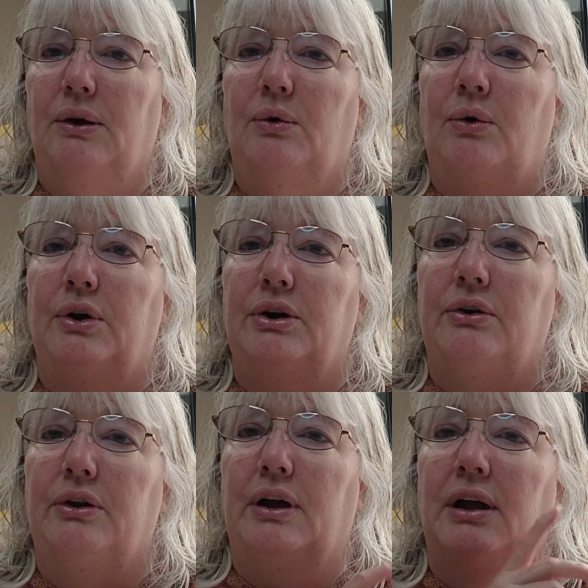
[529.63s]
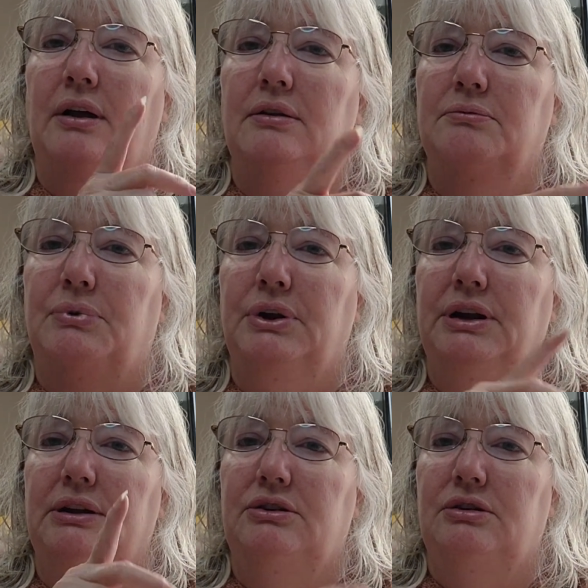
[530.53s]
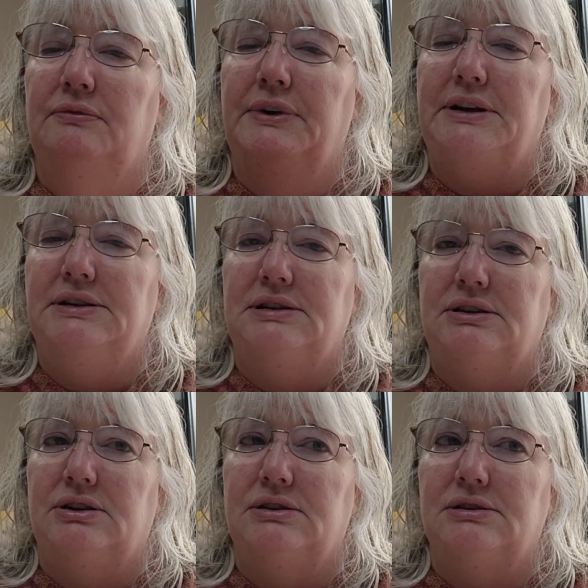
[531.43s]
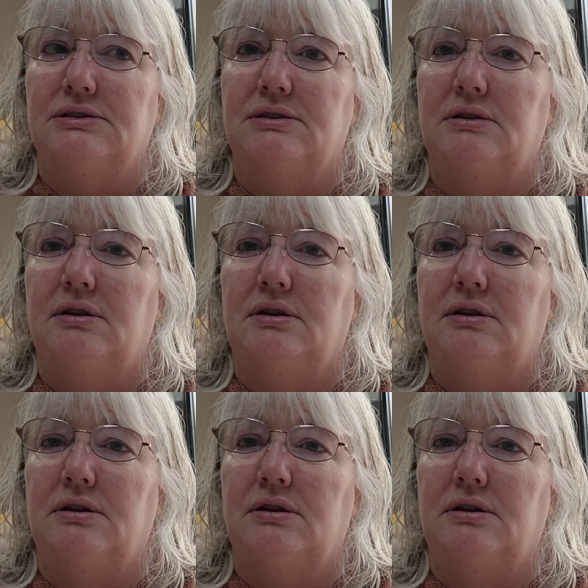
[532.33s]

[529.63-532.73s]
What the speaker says: or you're not putting in too many stitches.